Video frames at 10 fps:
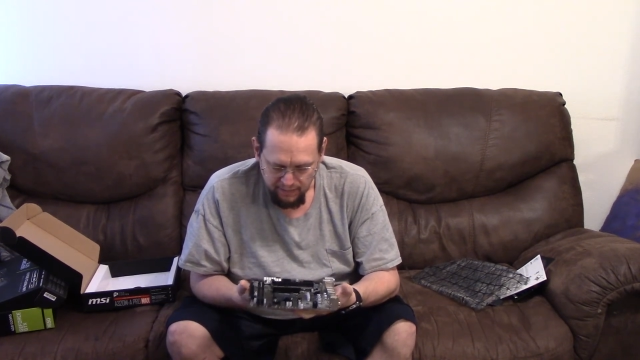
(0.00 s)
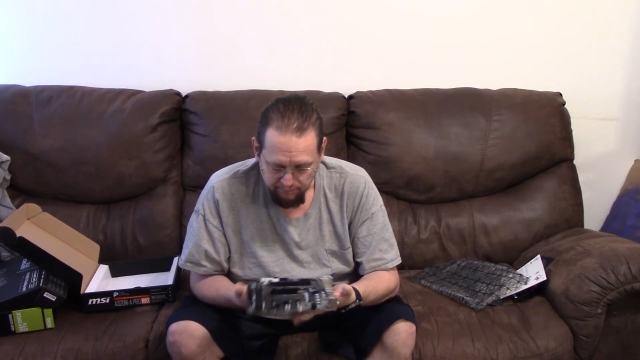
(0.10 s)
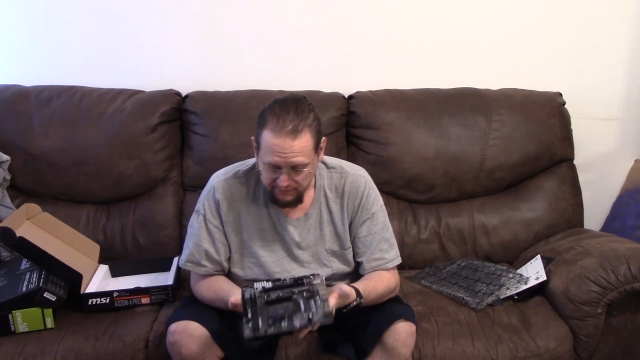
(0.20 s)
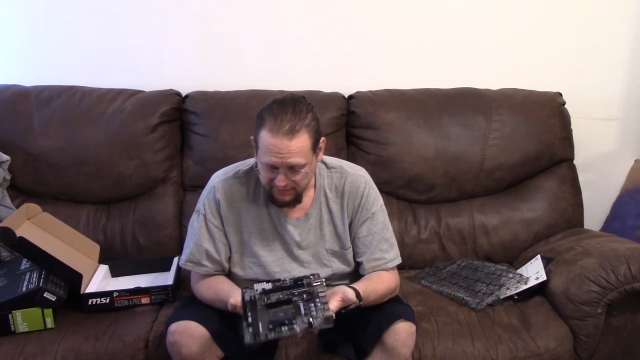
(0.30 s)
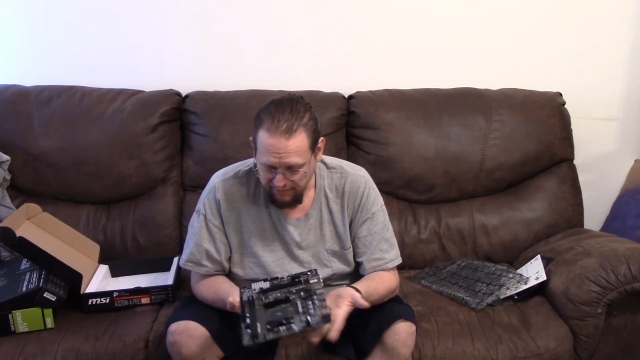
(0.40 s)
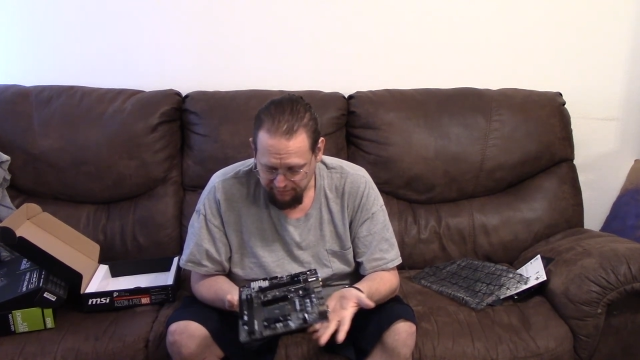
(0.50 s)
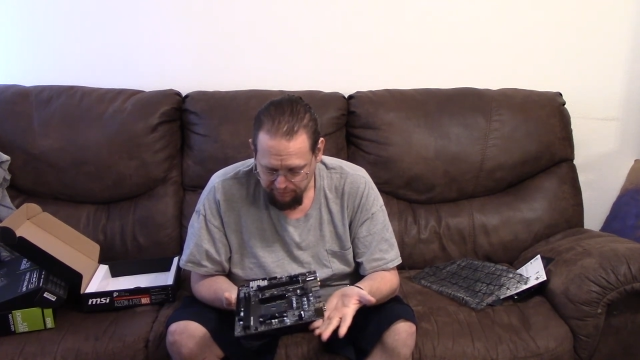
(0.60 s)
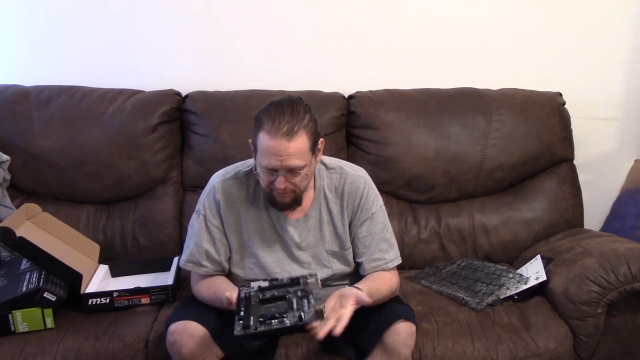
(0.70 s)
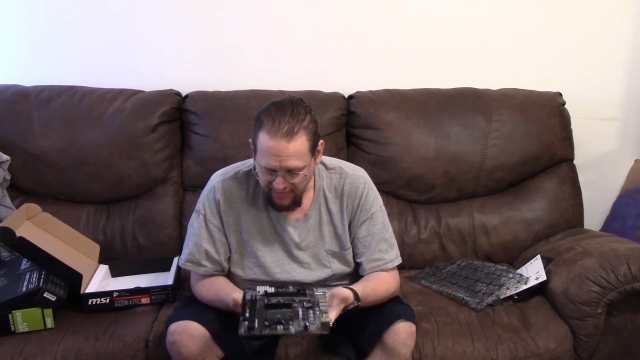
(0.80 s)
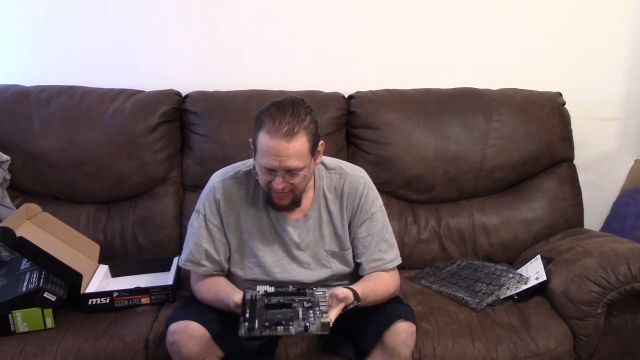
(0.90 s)
Aside
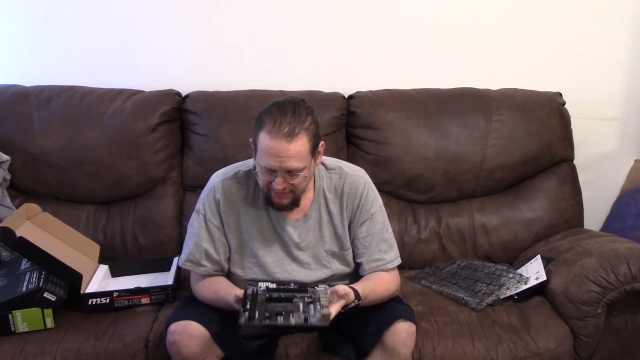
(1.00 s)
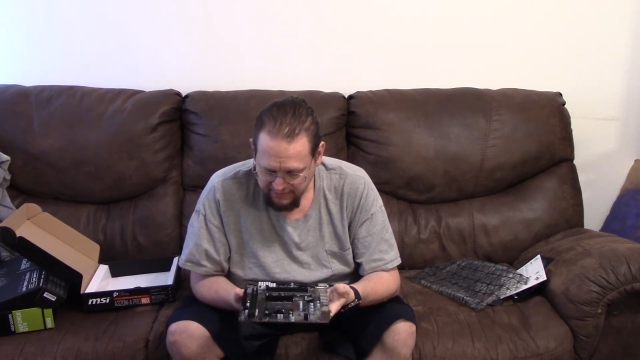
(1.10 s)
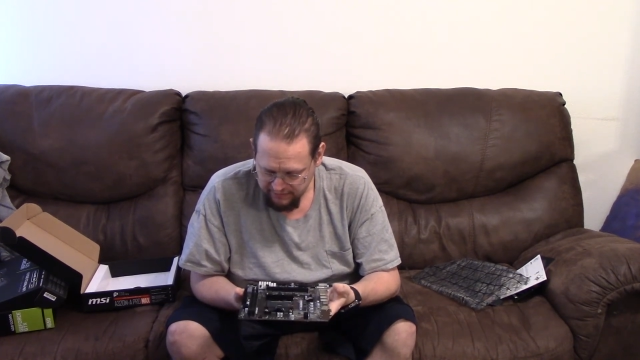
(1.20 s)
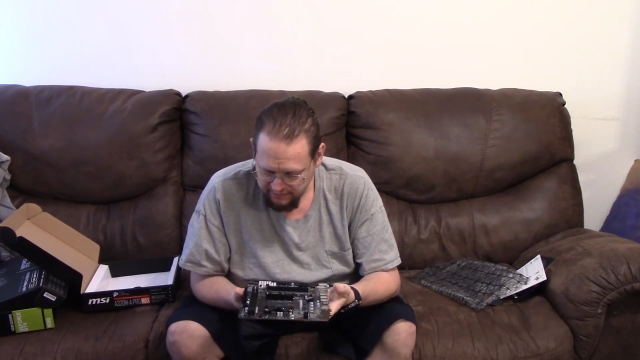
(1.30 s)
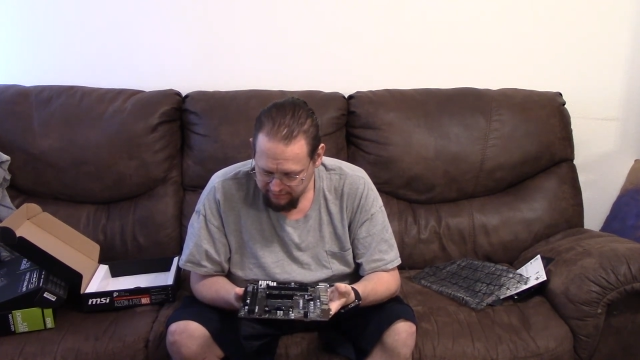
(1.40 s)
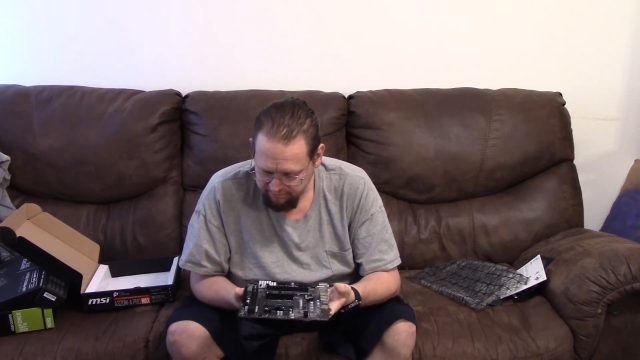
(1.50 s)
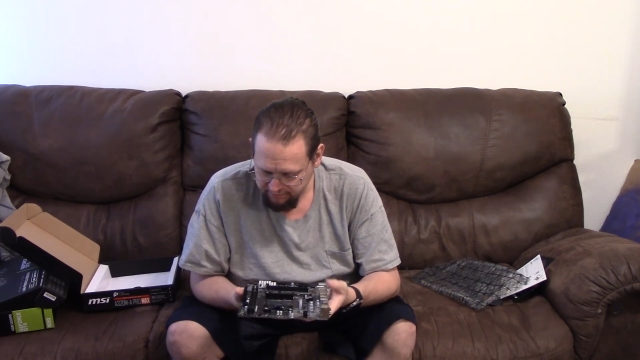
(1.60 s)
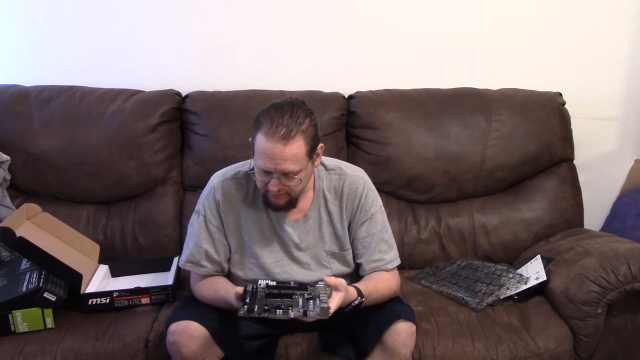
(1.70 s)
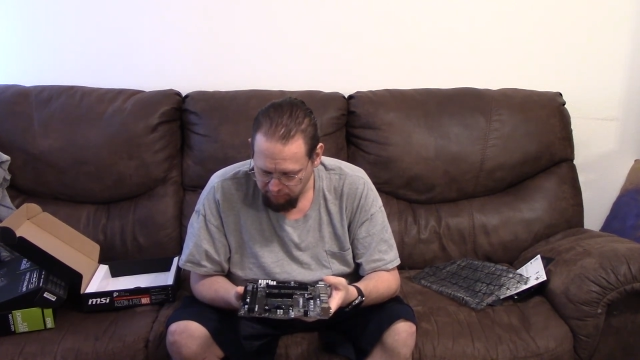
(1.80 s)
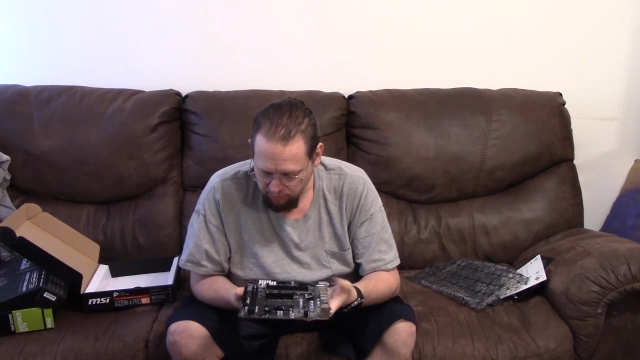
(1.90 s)
from that,
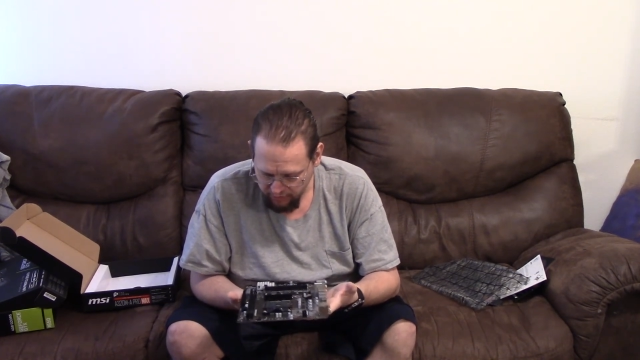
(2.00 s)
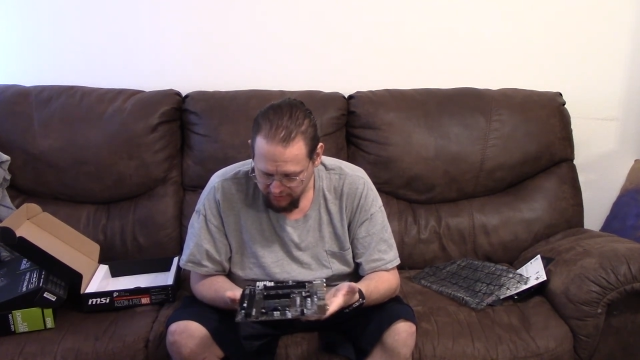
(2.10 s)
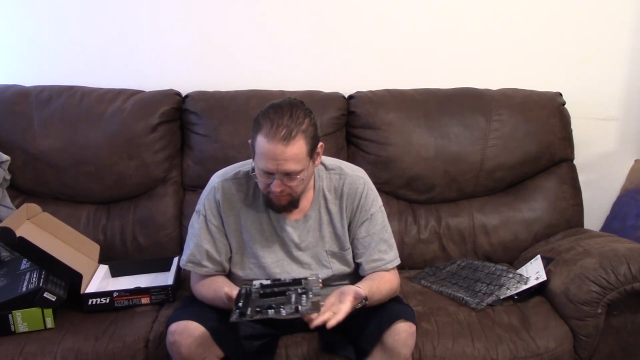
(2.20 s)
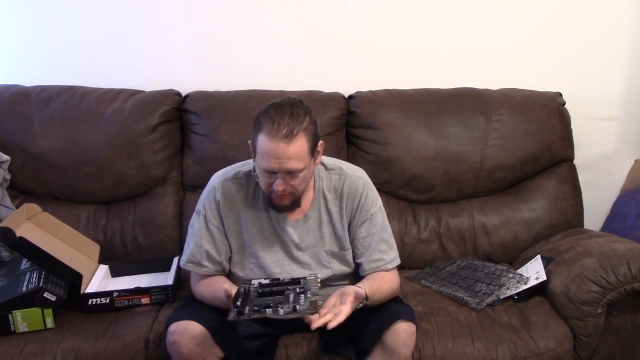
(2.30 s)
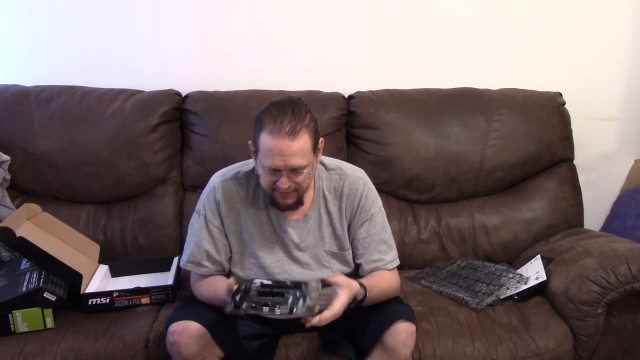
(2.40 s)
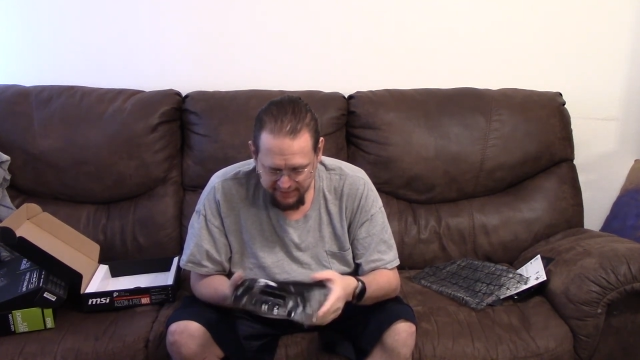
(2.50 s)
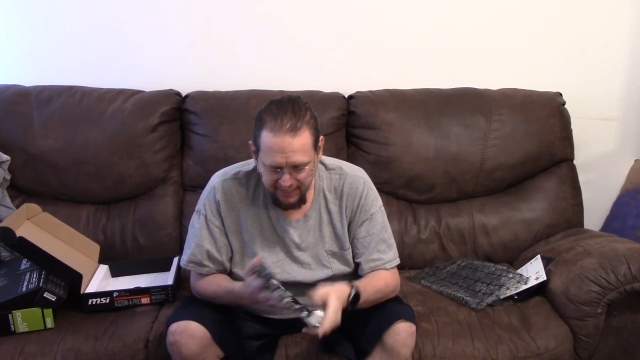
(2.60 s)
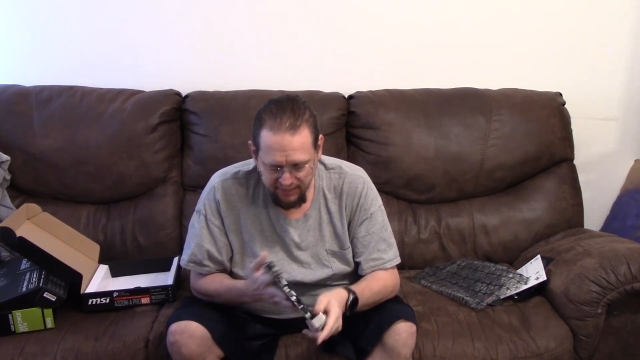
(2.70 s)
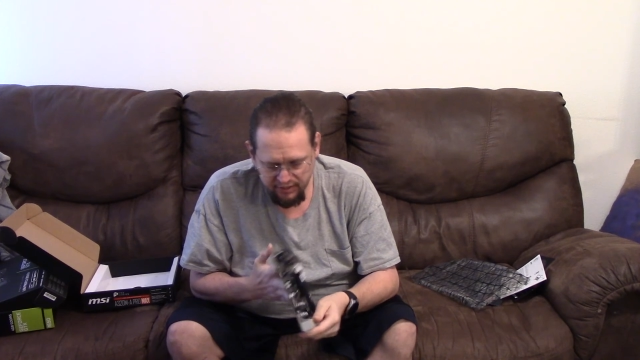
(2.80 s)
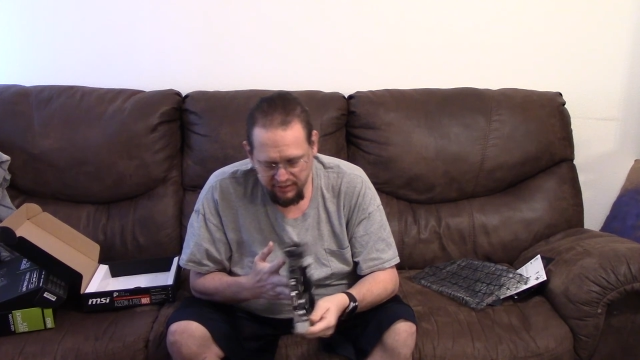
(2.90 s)
the board's pretty
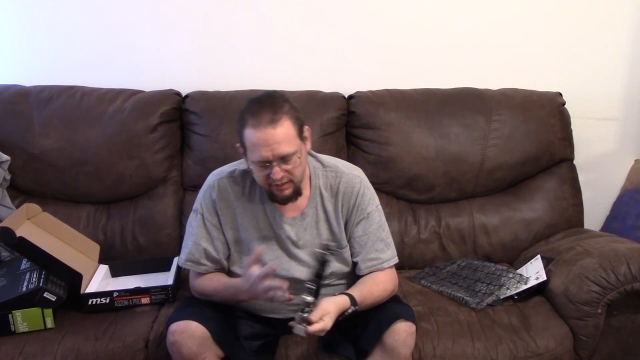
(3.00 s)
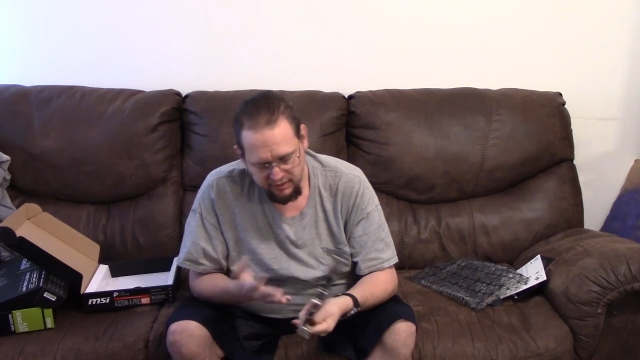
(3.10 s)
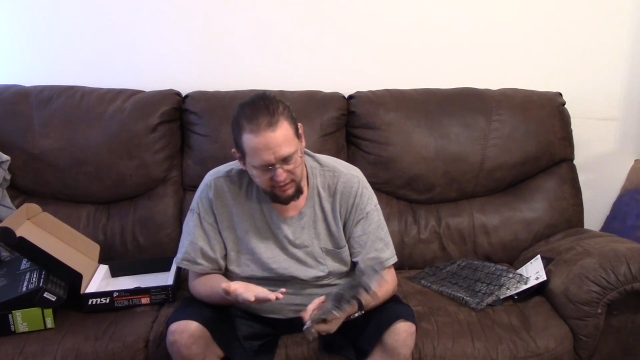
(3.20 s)
standard.